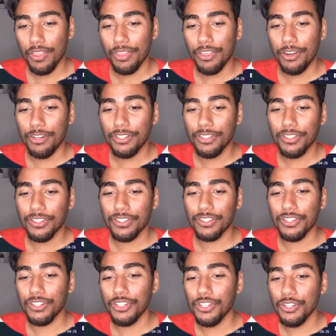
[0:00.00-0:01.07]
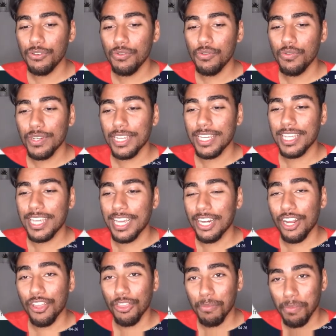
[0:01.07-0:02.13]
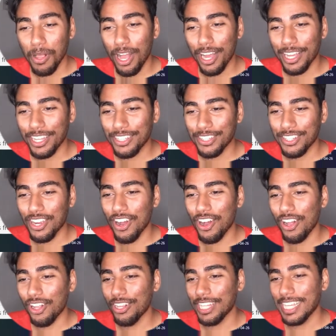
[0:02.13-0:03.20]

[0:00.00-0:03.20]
there's this new kid on the block. It's called